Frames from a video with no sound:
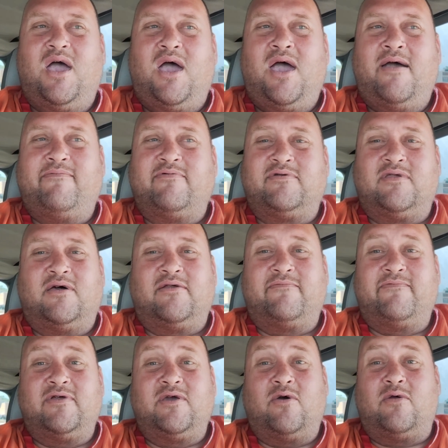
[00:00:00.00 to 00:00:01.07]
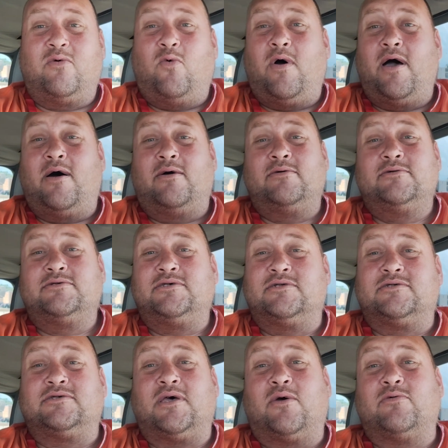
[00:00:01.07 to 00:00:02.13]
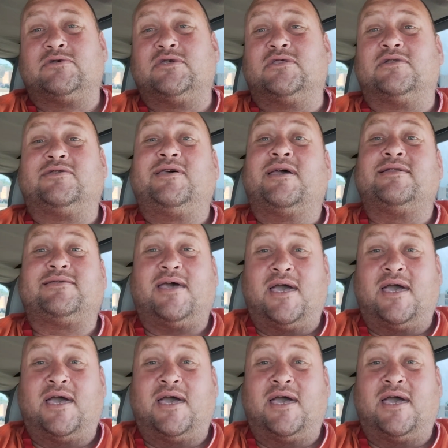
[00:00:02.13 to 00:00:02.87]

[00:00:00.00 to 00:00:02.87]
I haven't done a video in a while since I was in the tent,